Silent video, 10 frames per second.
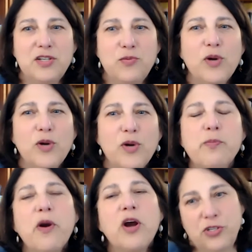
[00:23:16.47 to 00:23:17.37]
what
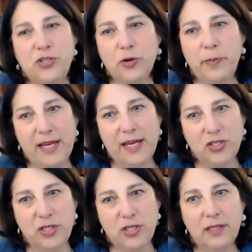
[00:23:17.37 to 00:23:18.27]
sparks your
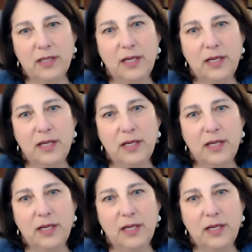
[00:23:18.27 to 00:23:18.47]
passion?